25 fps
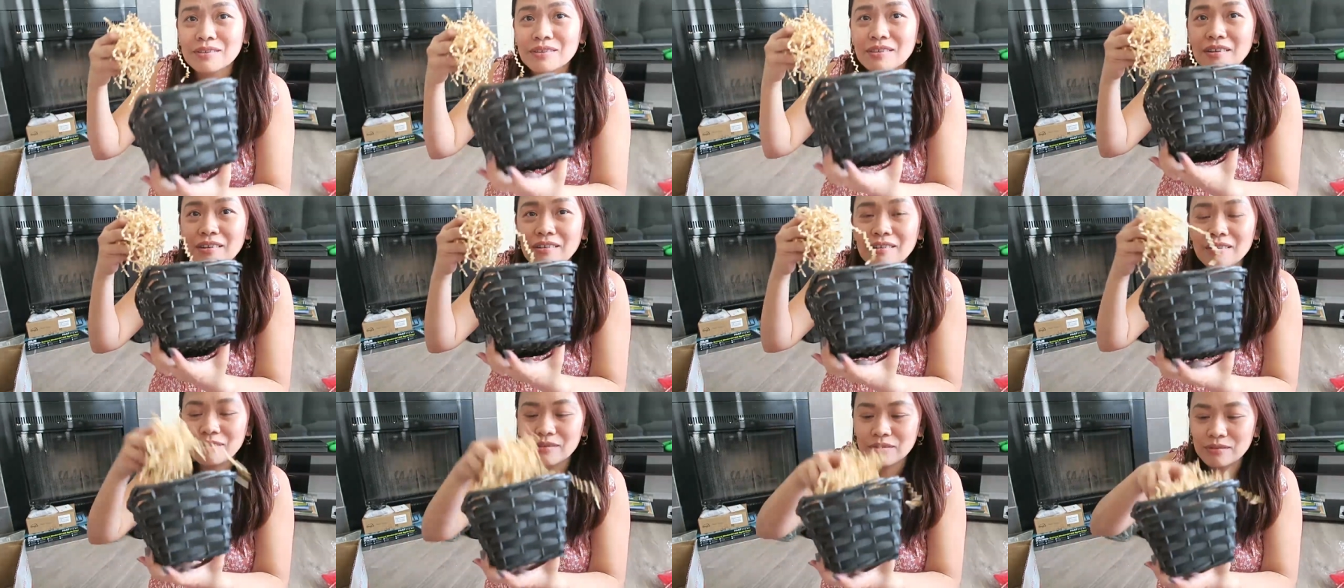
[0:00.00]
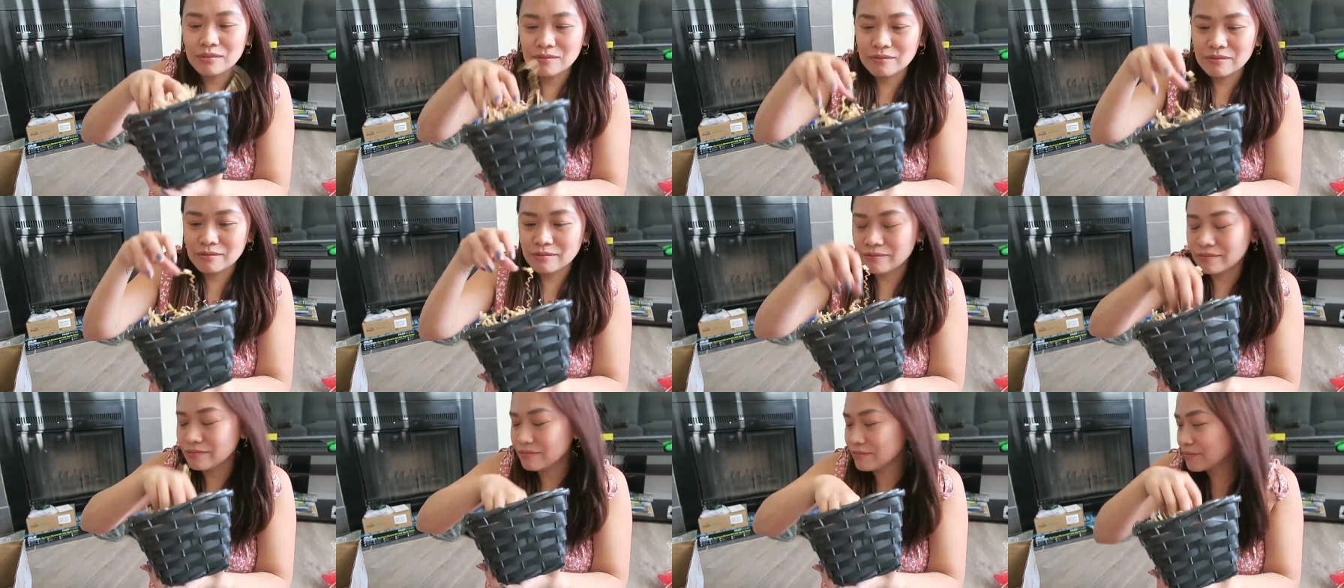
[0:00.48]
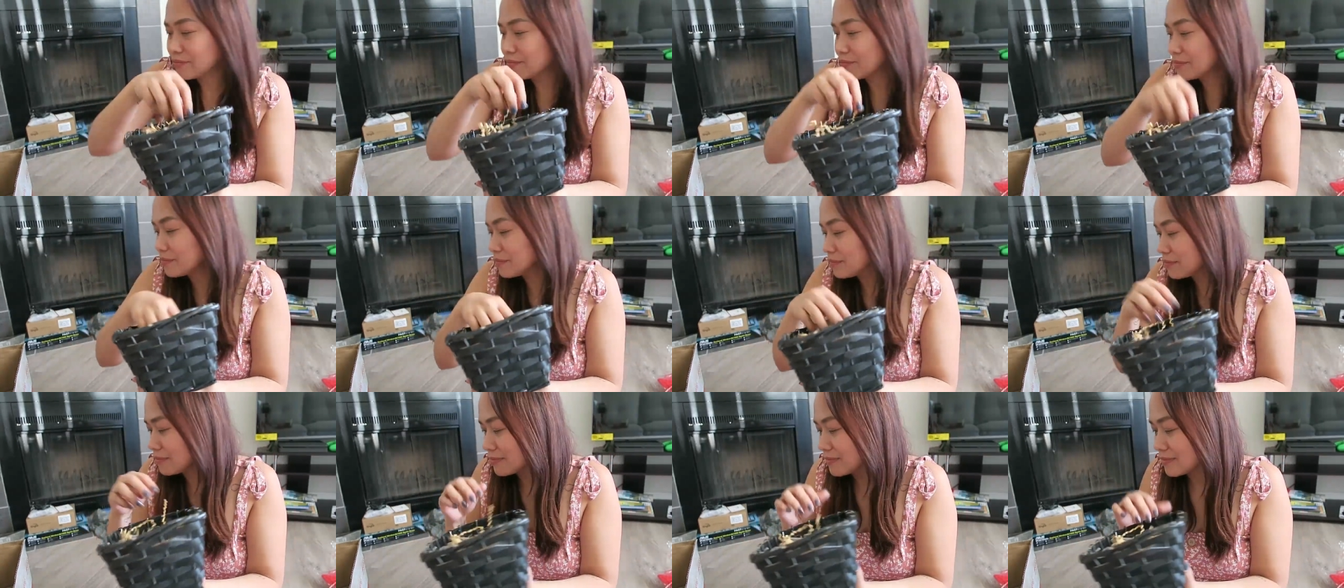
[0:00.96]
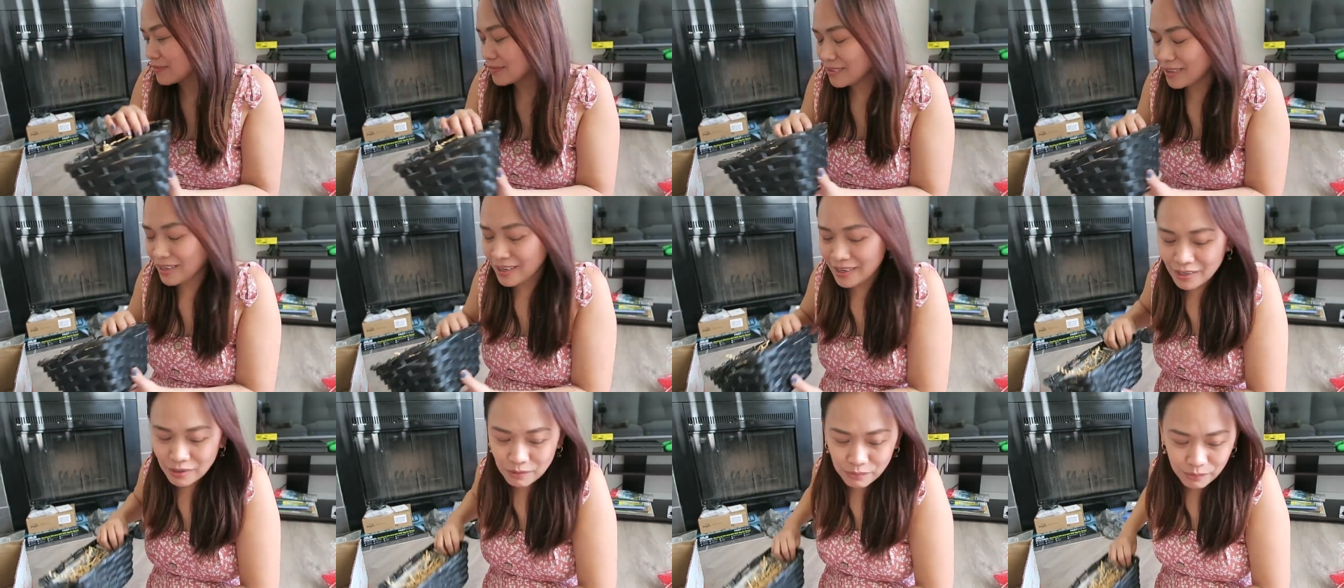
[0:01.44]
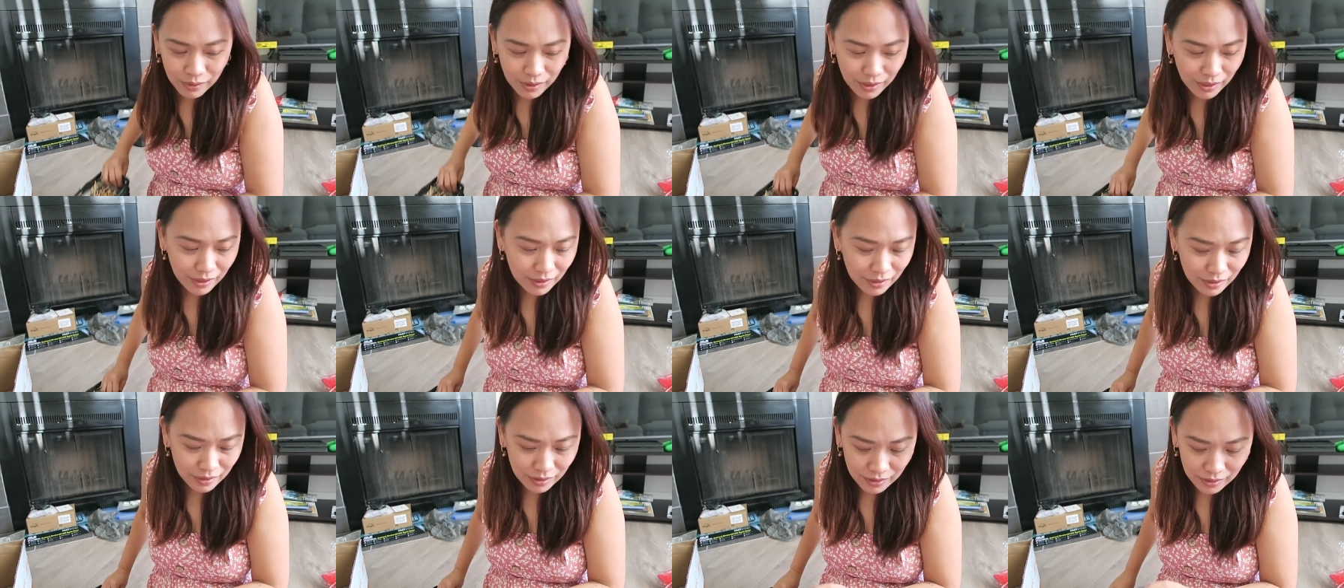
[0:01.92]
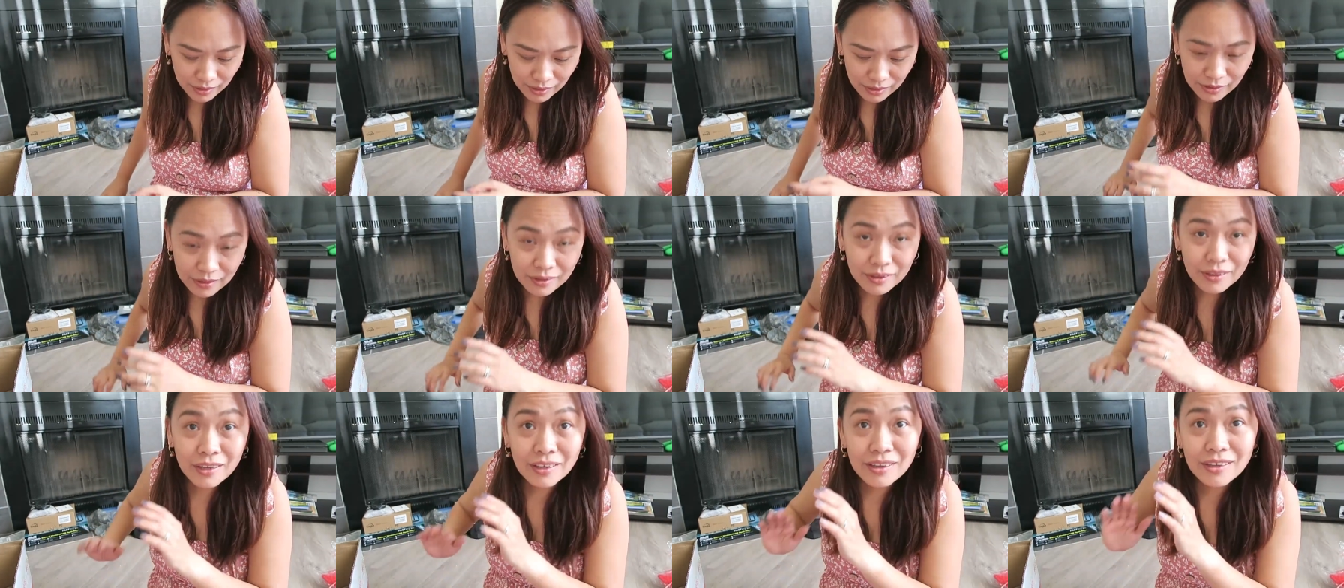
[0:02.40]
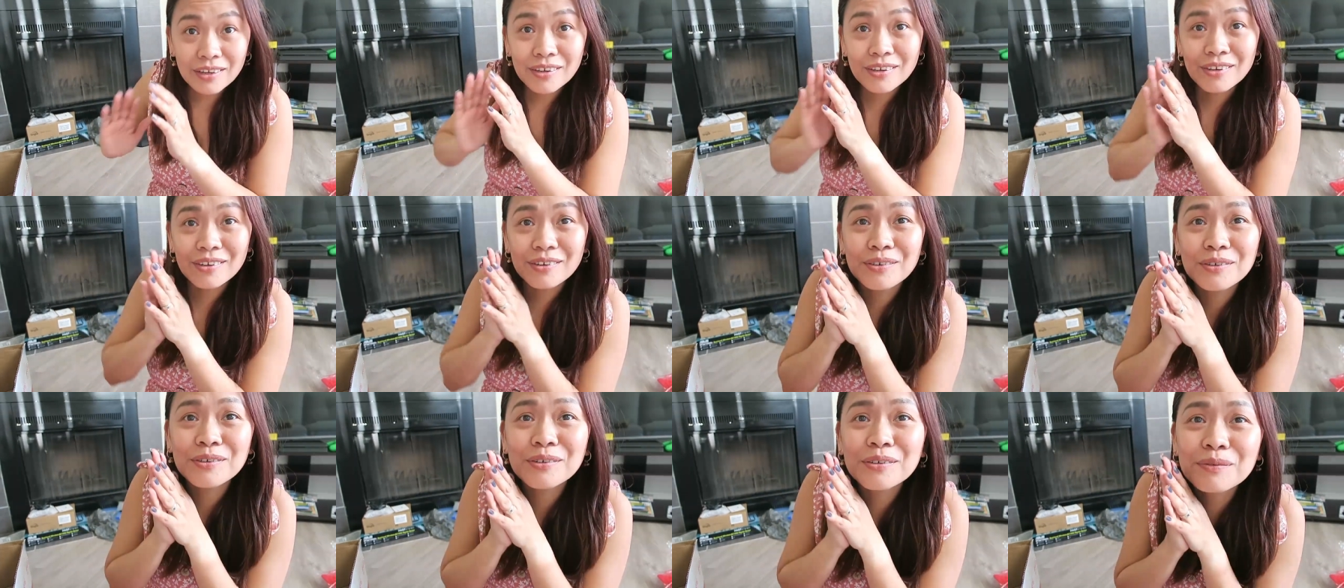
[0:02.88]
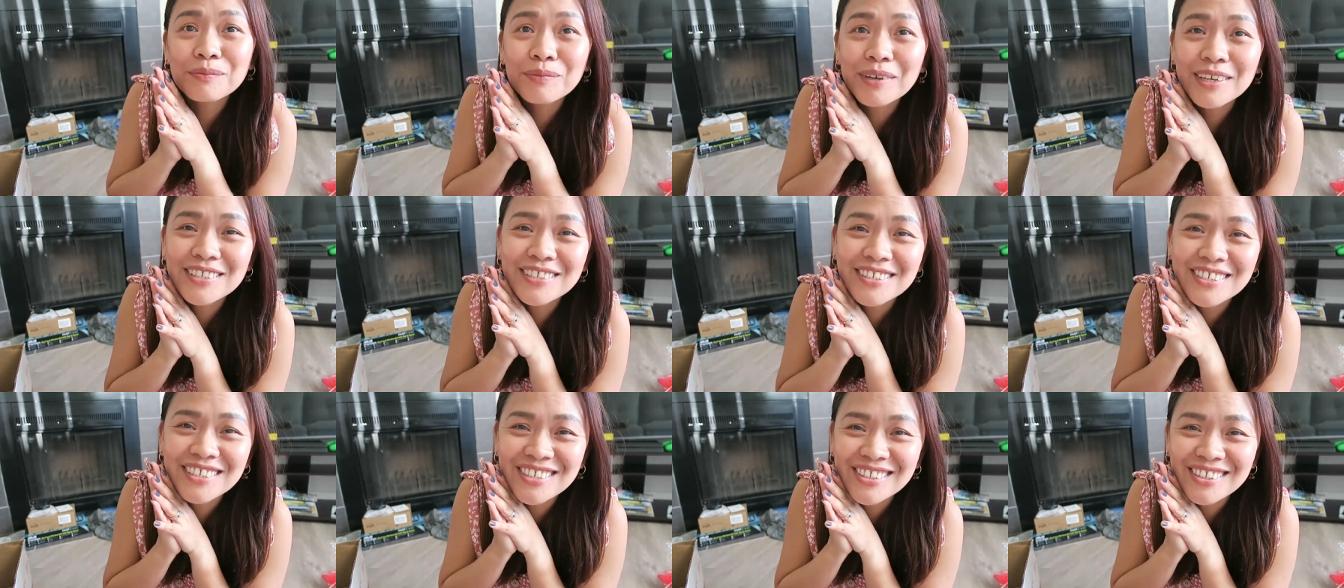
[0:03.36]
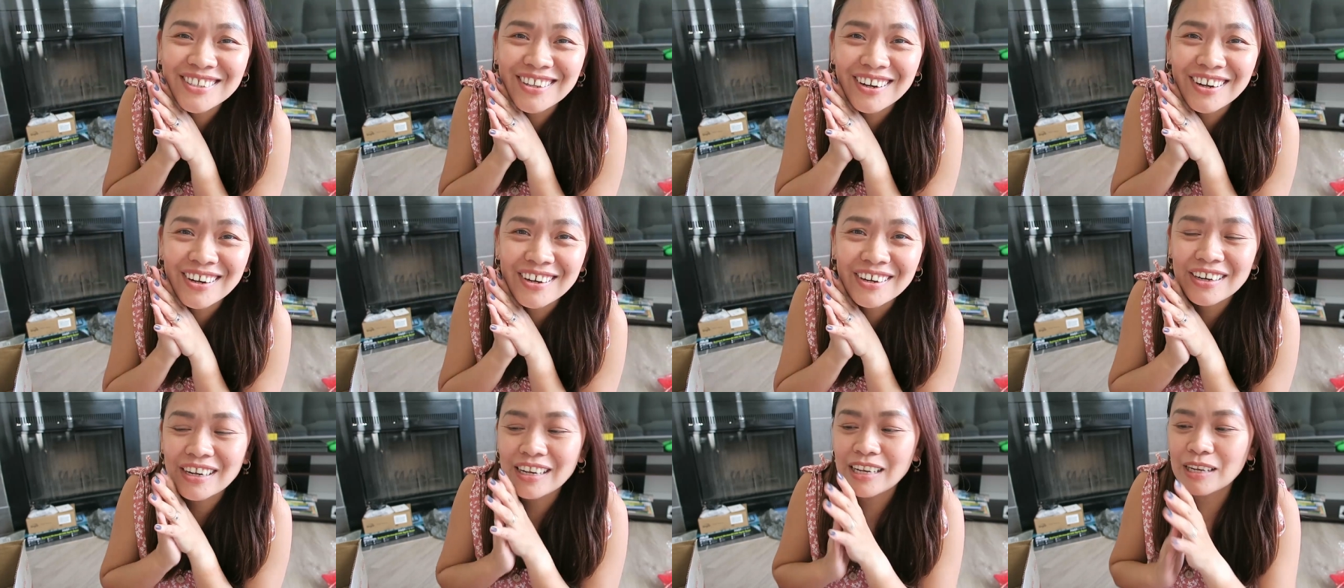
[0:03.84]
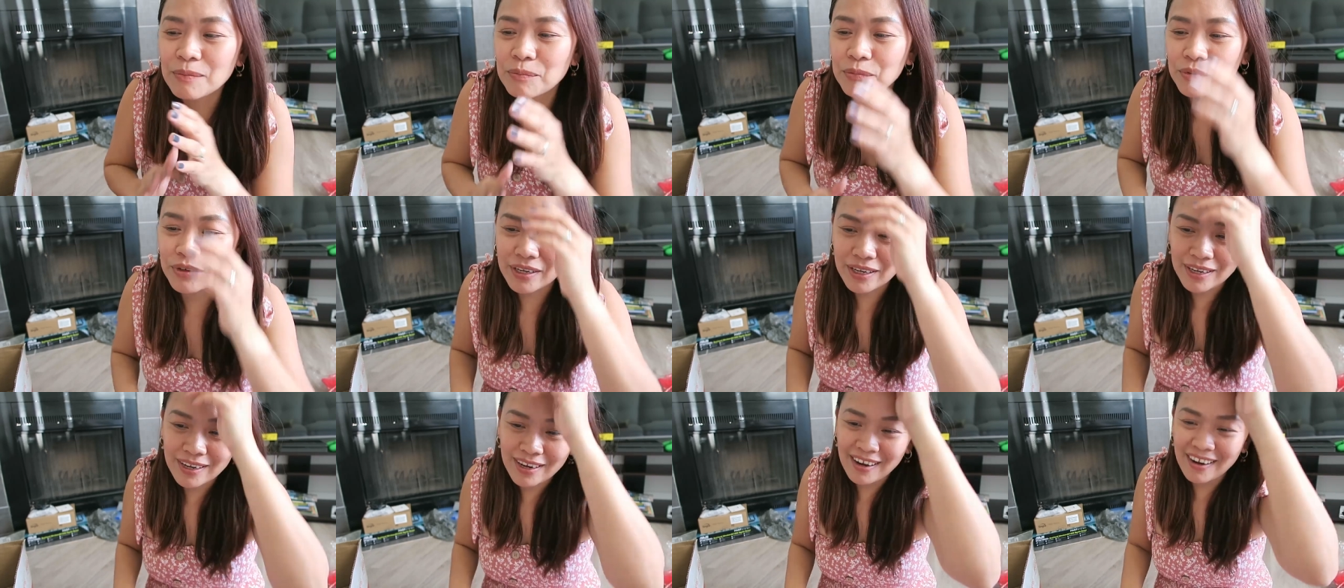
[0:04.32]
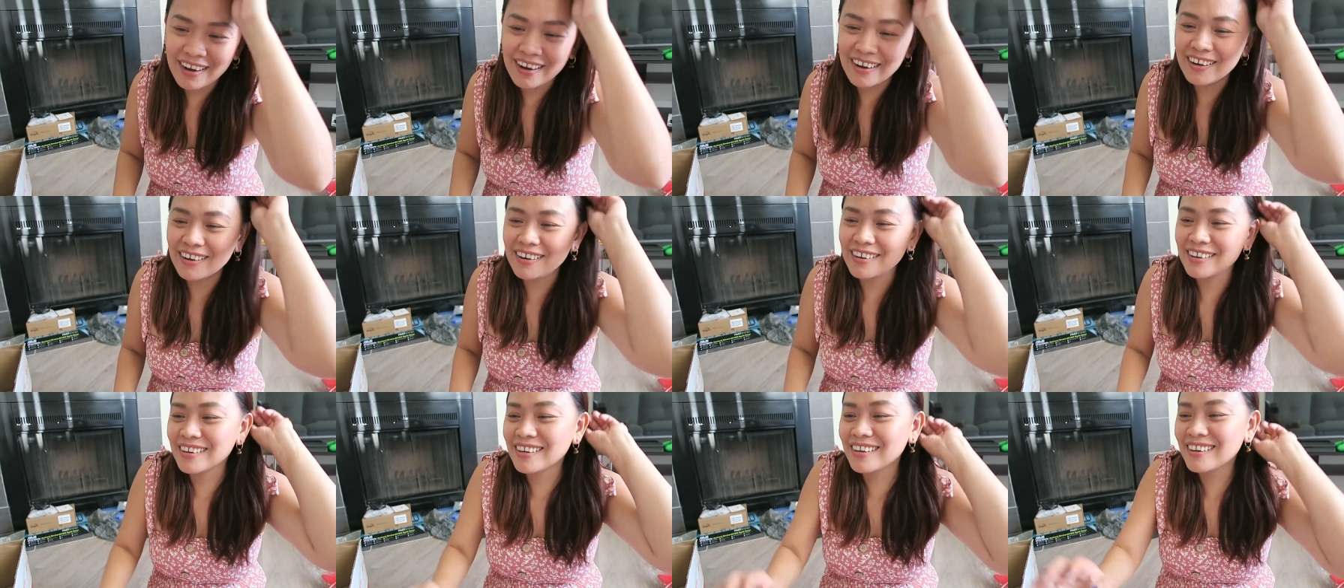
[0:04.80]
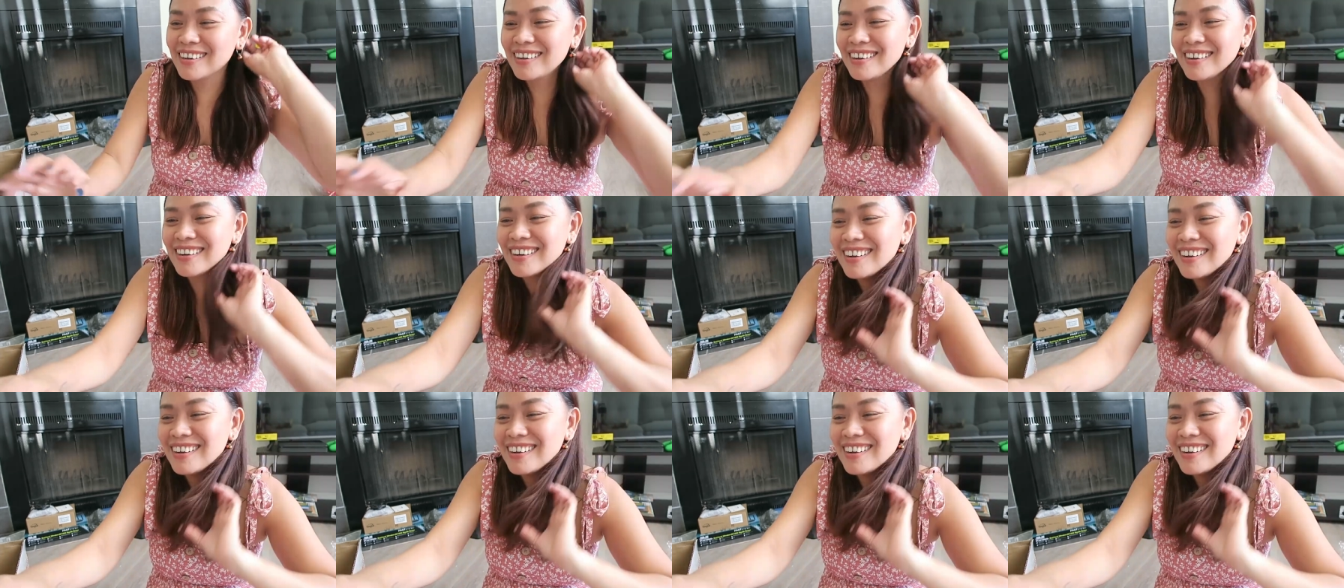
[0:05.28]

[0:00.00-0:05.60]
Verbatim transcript: Sayang po. Anyway, thank you, my sister. Alam mo na yan.